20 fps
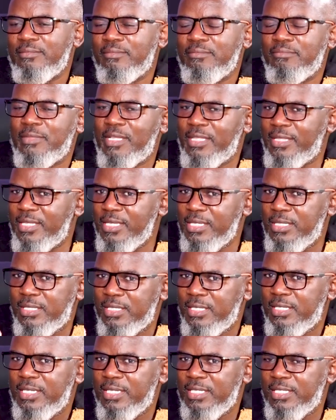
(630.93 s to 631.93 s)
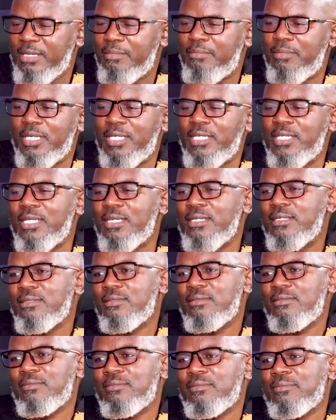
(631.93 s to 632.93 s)
but this is a bleeder.
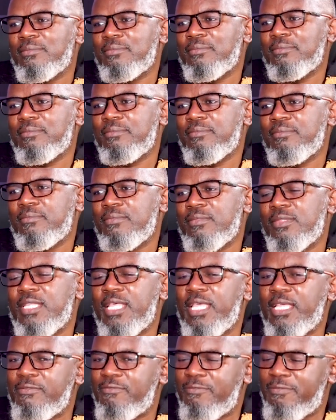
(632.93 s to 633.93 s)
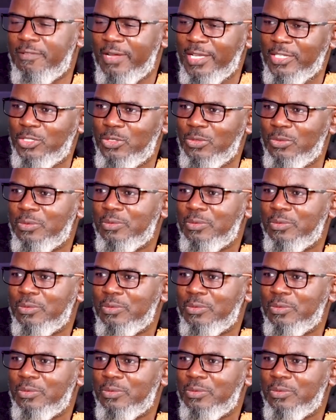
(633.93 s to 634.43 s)
They have virtue.